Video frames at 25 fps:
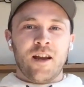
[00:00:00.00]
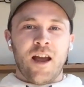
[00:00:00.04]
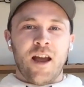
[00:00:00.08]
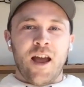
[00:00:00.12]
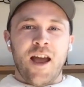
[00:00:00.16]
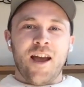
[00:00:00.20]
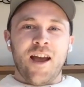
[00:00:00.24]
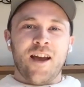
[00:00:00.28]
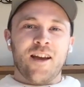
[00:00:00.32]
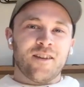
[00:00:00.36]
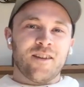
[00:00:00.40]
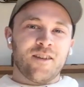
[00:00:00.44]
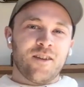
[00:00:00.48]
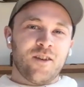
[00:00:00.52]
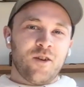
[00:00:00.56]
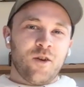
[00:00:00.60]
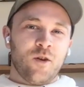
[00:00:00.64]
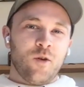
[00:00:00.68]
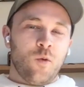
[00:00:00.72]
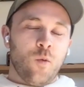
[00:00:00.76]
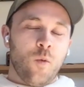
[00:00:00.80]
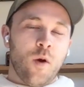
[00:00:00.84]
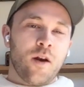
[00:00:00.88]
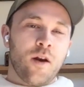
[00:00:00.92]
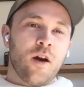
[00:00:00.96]
and
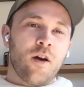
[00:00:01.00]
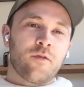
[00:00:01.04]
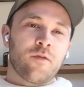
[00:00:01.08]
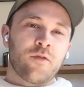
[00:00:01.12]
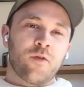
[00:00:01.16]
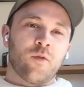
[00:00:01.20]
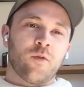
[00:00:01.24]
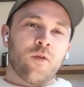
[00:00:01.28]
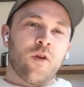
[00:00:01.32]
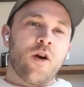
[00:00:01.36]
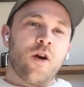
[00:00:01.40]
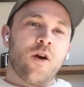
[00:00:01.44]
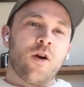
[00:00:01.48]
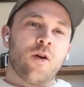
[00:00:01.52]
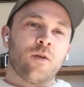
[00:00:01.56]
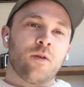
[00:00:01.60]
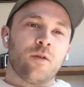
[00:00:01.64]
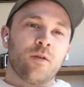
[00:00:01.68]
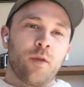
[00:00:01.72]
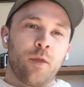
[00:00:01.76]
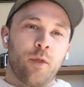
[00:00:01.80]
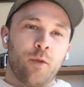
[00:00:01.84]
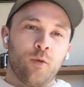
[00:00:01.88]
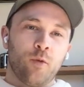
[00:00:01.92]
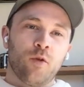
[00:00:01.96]
went off the
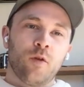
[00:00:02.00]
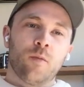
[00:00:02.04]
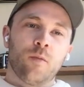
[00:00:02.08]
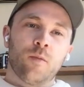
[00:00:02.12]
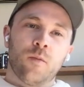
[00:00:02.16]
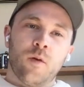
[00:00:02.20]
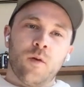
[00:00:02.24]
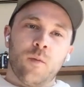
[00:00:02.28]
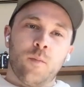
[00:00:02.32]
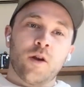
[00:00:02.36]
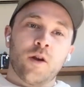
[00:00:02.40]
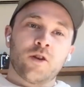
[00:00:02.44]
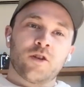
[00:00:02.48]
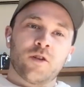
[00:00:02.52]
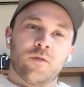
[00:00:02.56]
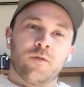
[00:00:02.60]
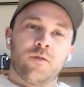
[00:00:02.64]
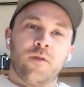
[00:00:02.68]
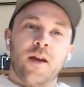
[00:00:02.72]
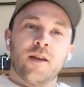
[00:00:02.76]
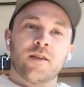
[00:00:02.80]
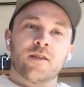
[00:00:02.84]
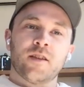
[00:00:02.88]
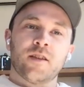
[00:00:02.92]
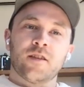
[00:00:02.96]
road, through a bunch of
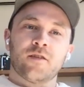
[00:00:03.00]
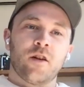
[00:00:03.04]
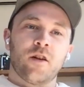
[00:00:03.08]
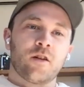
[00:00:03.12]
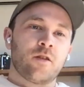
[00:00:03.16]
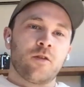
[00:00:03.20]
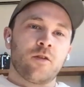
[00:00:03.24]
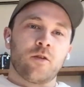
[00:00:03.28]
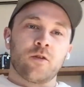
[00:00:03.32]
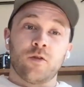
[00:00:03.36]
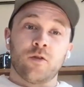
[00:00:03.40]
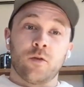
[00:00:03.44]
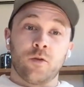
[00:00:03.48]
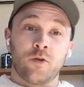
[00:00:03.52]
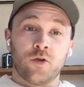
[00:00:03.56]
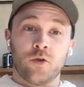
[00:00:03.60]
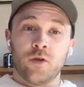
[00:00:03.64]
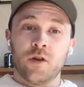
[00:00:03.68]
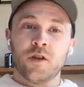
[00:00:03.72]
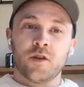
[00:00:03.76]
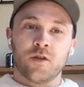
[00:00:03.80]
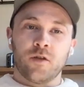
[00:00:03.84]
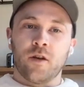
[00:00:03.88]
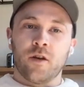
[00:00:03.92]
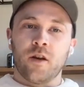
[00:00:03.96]
fences. Luckily, there's no
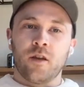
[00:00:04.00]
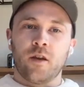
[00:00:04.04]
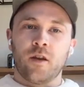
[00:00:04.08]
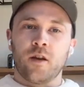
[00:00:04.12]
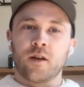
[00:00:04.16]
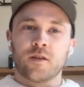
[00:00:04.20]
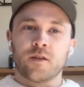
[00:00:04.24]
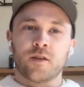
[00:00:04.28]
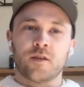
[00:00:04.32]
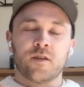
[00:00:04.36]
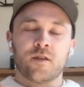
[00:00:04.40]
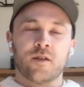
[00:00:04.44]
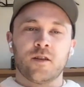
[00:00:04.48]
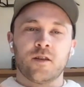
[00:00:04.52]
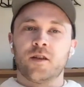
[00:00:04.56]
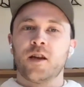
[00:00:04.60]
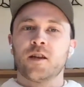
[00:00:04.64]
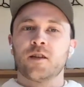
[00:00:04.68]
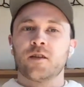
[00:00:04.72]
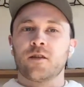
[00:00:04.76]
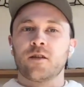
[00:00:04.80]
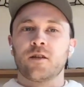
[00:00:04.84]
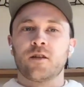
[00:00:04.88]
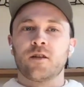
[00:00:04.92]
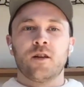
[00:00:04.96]
trees or anything because it's the
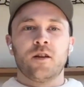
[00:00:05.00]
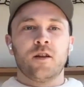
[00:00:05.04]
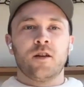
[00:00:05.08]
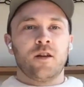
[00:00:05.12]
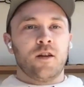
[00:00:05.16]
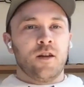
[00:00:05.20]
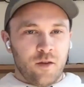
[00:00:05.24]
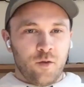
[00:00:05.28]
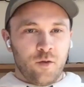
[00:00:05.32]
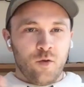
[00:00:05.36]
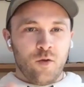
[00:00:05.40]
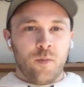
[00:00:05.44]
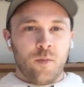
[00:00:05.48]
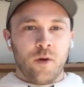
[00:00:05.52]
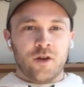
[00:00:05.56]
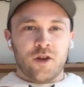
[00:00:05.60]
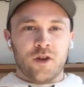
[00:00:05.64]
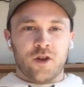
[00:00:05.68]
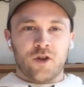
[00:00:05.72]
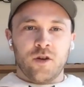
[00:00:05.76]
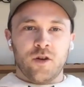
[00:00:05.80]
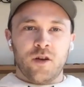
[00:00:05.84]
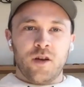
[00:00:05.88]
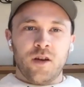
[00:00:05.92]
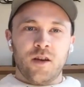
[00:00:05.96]
desert. Through a bunch
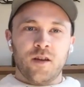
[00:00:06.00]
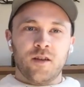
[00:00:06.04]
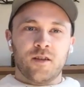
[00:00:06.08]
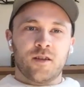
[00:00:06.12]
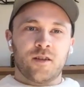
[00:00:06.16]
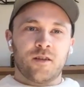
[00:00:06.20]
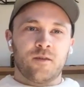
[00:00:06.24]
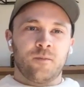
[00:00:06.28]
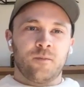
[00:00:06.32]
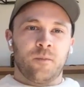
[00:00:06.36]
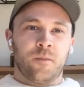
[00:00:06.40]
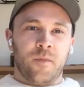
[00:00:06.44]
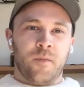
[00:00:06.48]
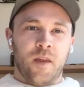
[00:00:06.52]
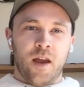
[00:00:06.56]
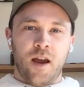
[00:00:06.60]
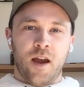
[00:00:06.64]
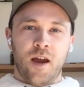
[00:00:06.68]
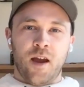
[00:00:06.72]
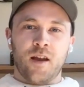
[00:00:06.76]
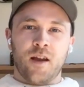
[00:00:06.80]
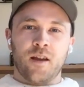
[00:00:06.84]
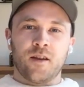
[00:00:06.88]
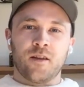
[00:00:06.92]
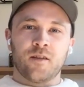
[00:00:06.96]
of trees
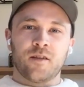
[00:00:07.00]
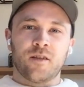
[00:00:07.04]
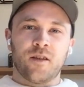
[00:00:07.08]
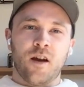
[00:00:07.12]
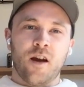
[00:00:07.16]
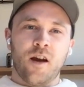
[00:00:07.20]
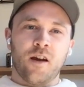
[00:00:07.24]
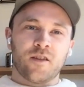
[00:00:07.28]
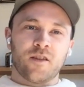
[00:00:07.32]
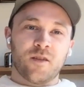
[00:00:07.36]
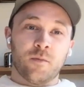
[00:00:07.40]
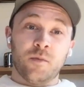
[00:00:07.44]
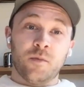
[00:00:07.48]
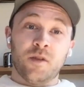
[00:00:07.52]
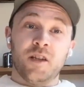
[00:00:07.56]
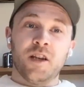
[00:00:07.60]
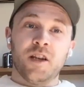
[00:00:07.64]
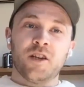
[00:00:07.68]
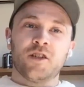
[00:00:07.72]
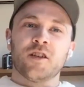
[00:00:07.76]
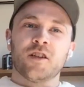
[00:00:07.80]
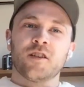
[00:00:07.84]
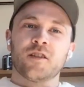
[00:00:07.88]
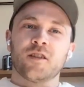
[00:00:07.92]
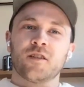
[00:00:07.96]
and some
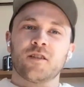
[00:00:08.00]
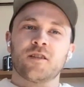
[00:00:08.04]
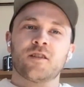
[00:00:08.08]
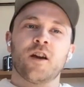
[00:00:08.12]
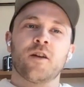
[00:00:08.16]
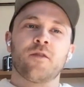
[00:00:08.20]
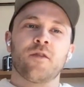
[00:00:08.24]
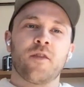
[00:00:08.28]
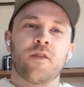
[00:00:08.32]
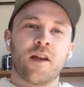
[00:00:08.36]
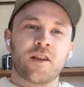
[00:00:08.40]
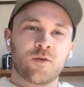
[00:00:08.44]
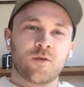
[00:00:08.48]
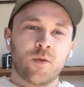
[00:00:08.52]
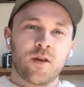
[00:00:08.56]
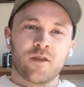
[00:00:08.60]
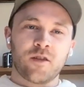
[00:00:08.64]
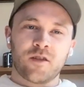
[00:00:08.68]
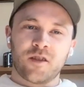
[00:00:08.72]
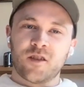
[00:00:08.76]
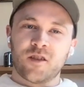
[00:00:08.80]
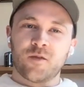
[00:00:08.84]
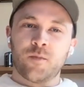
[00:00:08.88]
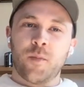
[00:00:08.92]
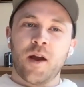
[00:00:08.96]
ditches and stuff. And that's why the
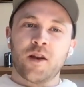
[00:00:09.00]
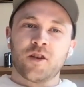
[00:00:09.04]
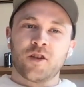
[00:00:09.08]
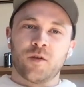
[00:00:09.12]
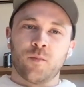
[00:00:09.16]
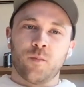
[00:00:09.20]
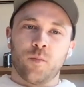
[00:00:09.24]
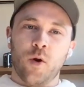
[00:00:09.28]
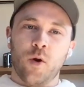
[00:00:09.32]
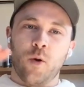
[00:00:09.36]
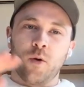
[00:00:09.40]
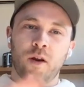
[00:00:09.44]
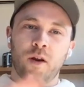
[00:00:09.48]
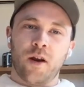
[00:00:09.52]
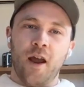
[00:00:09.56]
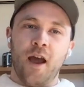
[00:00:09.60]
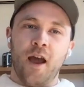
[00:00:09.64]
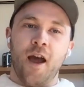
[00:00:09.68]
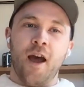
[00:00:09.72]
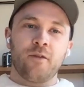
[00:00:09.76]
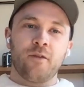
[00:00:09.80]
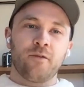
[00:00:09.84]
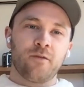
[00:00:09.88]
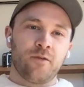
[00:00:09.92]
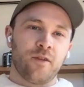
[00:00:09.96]
suspension broke in
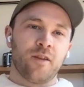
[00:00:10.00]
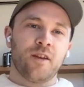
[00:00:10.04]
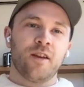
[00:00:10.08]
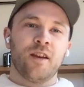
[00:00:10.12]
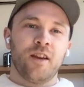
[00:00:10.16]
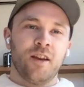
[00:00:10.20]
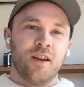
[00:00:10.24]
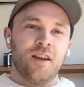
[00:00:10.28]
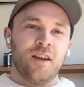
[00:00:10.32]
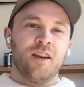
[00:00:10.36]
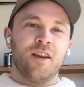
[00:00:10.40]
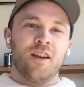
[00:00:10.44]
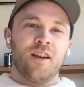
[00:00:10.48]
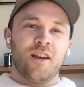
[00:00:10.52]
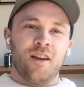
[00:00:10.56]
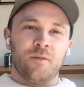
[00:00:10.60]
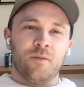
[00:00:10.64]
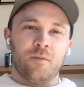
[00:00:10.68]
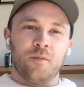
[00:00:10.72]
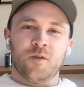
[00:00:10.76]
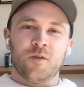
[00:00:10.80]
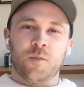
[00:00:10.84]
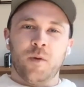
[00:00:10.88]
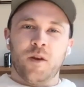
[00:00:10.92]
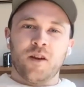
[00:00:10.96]
half,
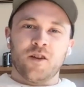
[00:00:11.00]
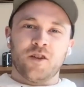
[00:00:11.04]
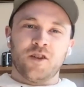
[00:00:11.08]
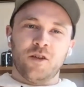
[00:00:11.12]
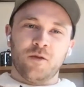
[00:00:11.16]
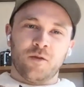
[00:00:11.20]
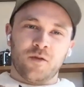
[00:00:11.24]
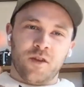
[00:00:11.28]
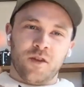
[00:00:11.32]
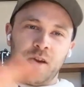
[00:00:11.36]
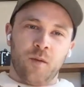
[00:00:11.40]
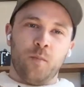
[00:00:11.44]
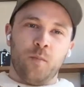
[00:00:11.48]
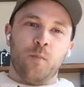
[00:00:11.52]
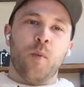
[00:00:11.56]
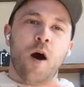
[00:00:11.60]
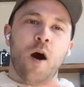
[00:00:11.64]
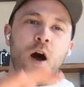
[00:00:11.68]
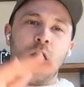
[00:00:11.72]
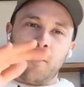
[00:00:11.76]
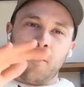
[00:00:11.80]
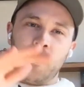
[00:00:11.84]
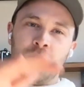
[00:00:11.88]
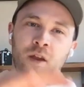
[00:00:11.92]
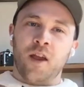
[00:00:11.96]
just because she was like
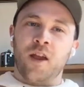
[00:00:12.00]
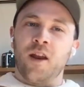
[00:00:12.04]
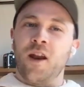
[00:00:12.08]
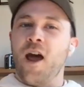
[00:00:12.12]
bottoming it